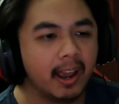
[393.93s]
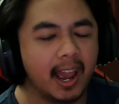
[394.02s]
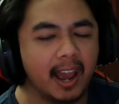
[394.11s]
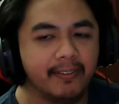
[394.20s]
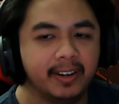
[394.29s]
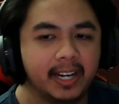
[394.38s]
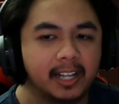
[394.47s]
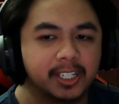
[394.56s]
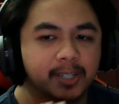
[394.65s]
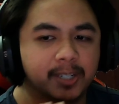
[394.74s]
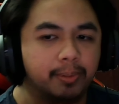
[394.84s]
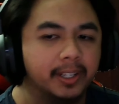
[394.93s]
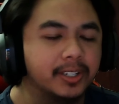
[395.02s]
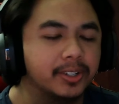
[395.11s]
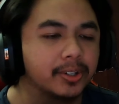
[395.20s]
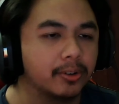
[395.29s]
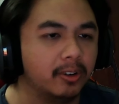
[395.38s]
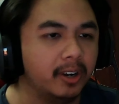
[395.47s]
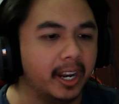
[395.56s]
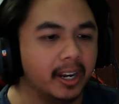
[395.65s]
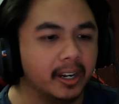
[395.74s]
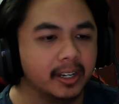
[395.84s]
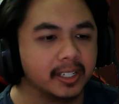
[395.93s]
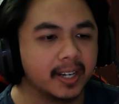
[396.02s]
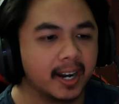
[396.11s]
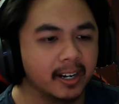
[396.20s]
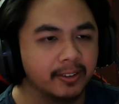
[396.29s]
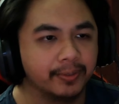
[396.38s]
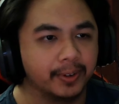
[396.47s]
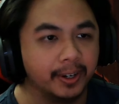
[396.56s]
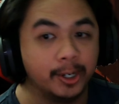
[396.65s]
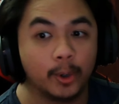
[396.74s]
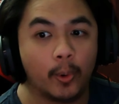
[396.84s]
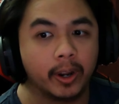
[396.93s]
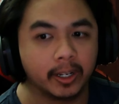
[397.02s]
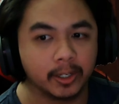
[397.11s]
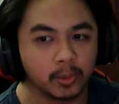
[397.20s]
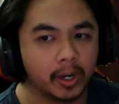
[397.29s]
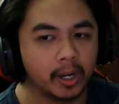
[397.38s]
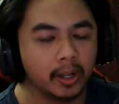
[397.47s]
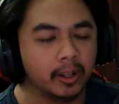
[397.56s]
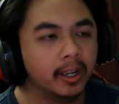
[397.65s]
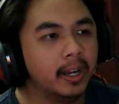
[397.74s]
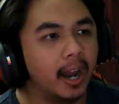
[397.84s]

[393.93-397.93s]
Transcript: having that split screen is kind of annoying as well.